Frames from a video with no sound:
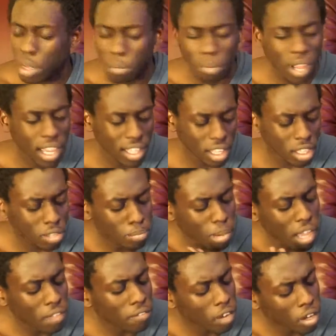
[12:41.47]
But I think
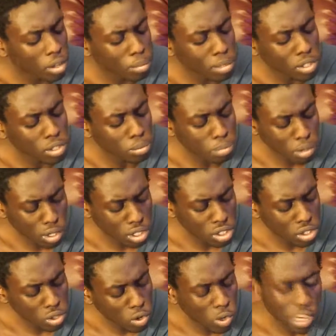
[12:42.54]
by far the most important
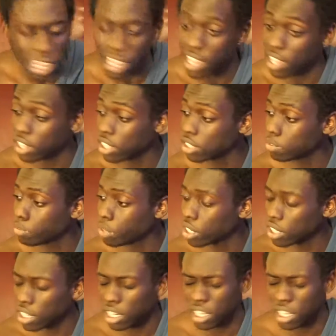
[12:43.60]
story in this book